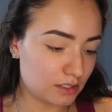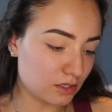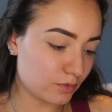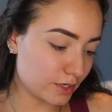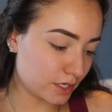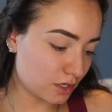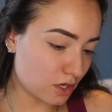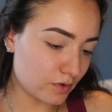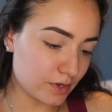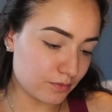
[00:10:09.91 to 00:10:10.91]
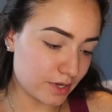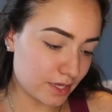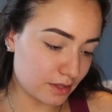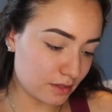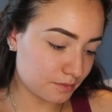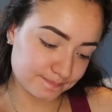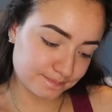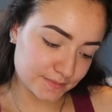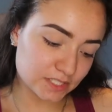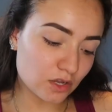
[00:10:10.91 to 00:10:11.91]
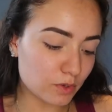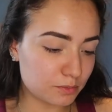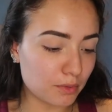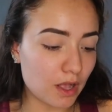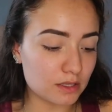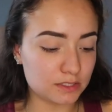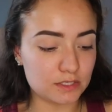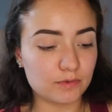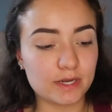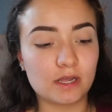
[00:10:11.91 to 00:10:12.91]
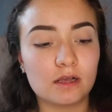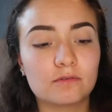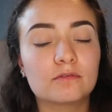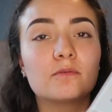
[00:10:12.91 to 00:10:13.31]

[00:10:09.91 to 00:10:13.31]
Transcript: So we're gonna go in with, let's go with Ballsy. Why not?